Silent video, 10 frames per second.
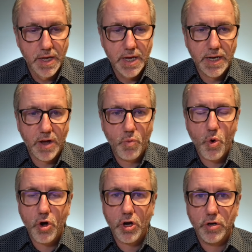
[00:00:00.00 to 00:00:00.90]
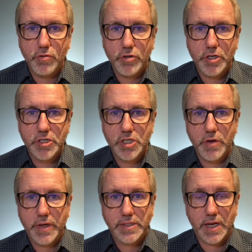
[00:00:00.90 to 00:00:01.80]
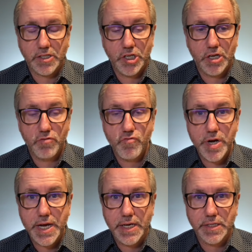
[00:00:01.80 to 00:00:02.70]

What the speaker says: Now, what Claude can do is it actually can read